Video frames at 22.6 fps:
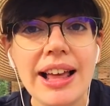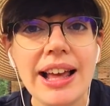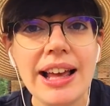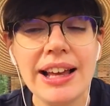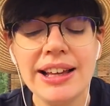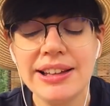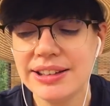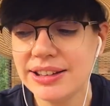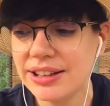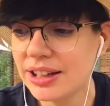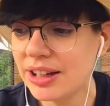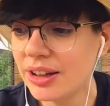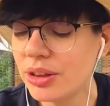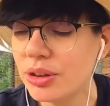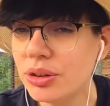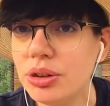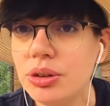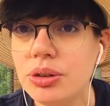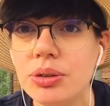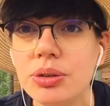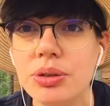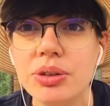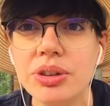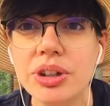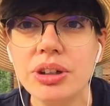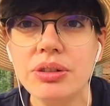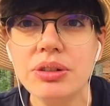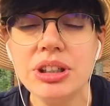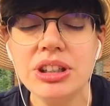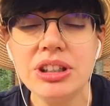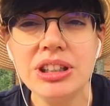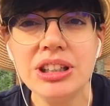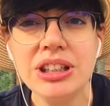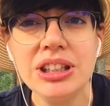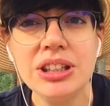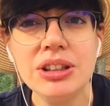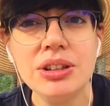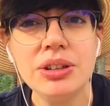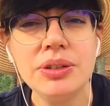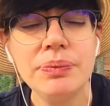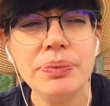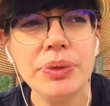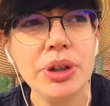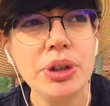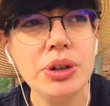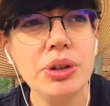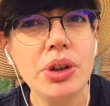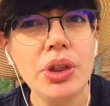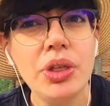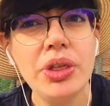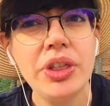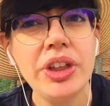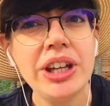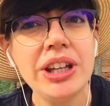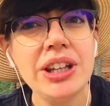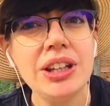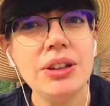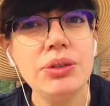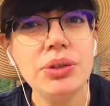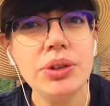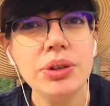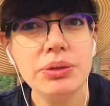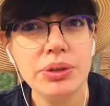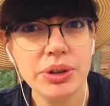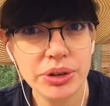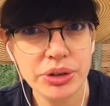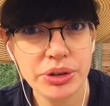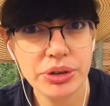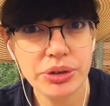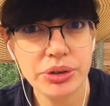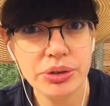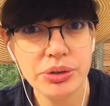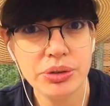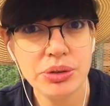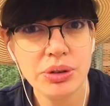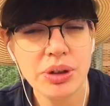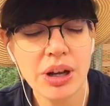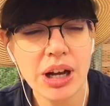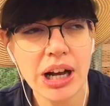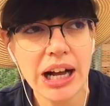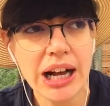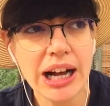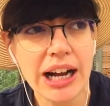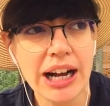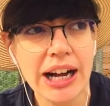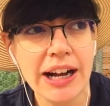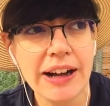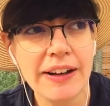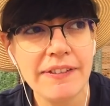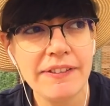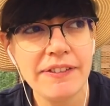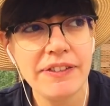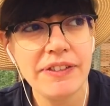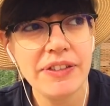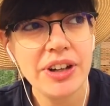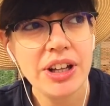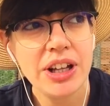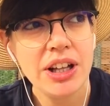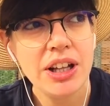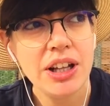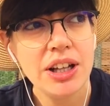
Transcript: And the news are really a good thing if you want to have